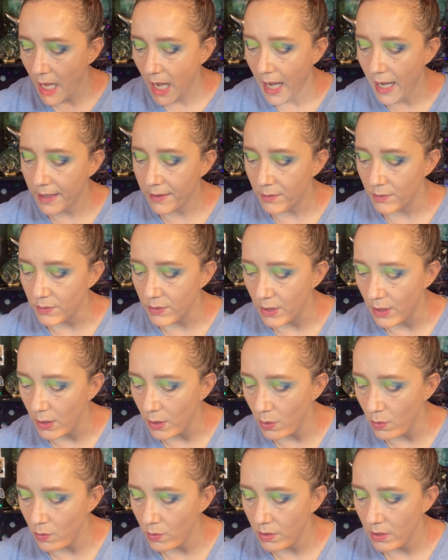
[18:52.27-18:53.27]
I don't
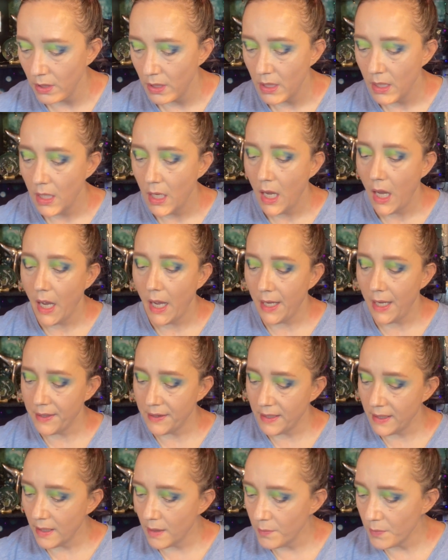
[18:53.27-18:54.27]
know. I
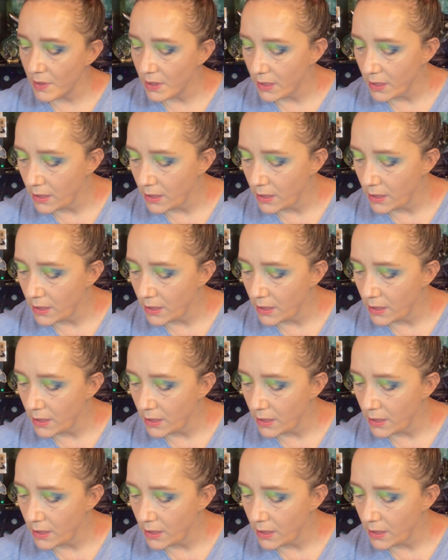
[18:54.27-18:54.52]
think I'm going